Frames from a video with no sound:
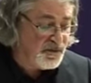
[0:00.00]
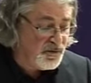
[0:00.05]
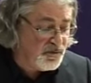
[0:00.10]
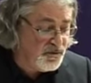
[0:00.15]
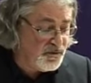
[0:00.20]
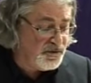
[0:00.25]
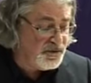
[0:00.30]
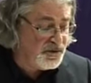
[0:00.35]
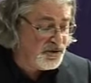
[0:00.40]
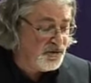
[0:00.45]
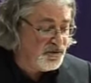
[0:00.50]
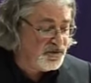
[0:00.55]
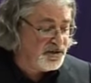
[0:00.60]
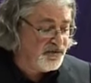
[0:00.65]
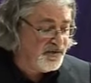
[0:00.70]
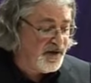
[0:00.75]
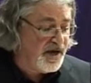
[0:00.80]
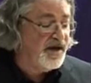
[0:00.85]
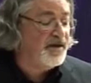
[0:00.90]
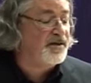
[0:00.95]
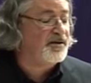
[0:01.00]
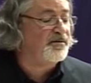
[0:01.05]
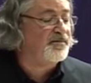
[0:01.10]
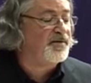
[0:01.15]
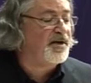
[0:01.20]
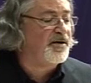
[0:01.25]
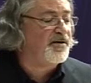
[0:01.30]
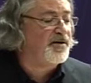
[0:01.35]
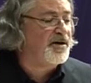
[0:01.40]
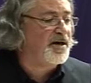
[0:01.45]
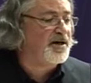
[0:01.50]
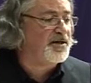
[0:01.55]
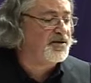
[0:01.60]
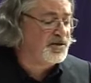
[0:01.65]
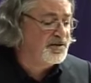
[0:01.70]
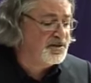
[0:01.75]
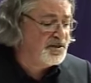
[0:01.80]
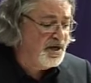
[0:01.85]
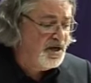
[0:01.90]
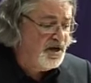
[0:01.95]
of all sorts of other
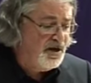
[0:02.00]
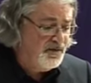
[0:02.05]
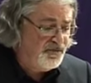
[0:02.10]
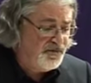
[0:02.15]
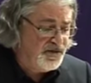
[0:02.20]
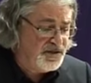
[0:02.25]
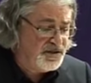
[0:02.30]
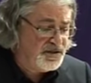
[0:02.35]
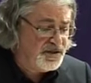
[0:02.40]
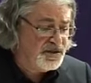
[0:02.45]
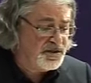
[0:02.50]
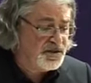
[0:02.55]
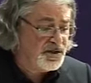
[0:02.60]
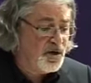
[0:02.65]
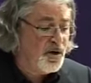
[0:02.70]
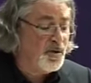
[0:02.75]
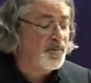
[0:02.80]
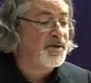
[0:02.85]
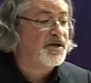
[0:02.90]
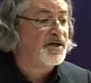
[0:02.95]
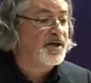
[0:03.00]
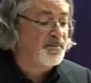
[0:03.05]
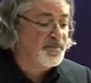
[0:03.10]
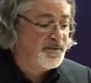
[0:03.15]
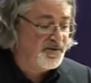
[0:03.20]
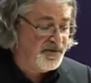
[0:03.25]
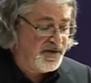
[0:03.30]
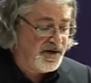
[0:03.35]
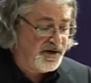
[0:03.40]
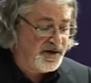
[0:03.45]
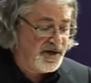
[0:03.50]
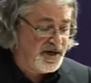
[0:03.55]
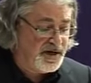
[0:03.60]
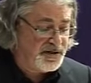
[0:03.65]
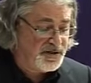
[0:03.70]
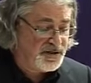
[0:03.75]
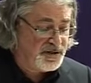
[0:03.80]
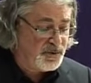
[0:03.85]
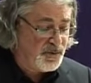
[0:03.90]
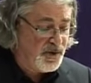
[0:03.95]
variations. For instance, copy number
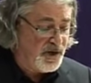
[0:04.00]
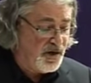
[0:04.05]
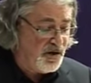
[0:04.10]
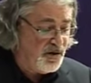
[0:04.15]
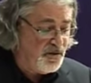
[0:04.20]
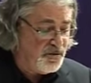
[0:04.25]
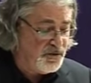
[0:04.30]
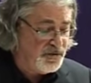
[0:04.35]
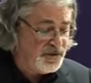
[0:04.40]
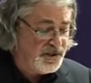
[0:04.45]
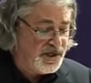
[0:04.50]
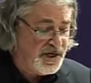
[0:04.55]
variations, where whole